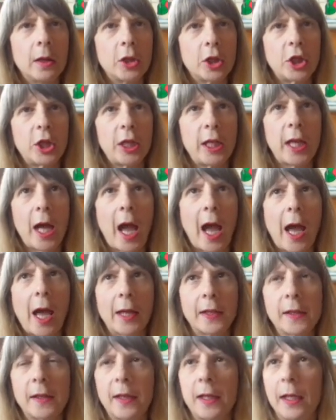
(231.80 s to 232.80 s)
she
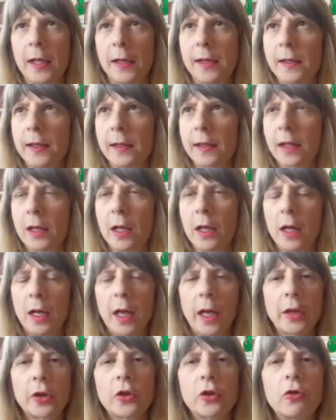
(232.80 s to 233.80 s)
had this
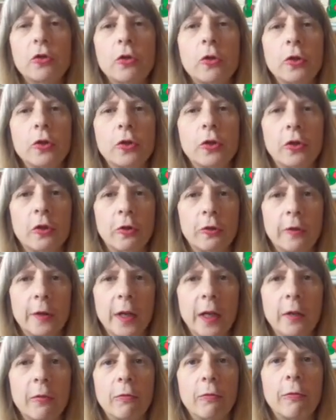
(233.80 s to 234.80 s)

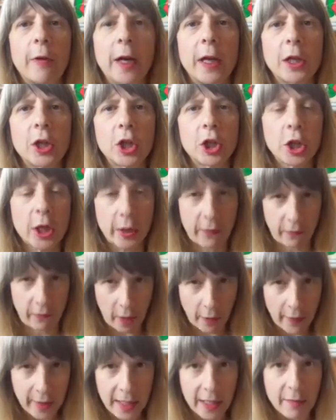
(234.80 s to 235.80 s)
extraordinary, rich,
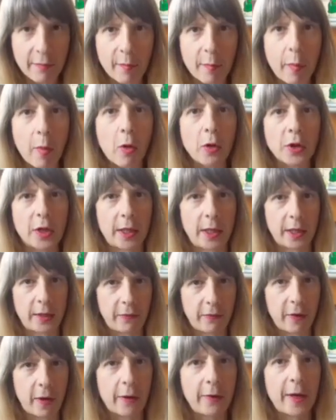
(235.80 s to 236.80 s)
very
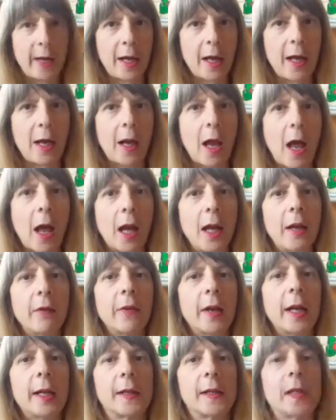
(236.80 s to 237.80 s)
embodied, very
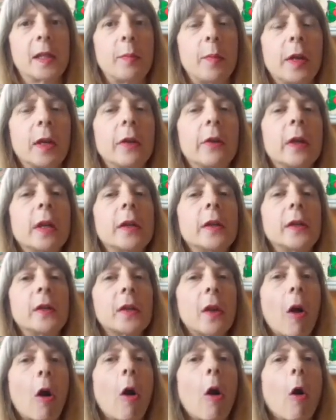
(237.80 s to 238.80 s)
alive
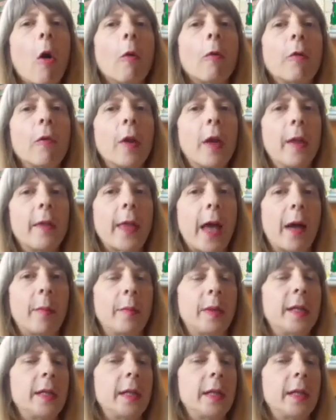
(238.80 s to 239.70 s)
experience of that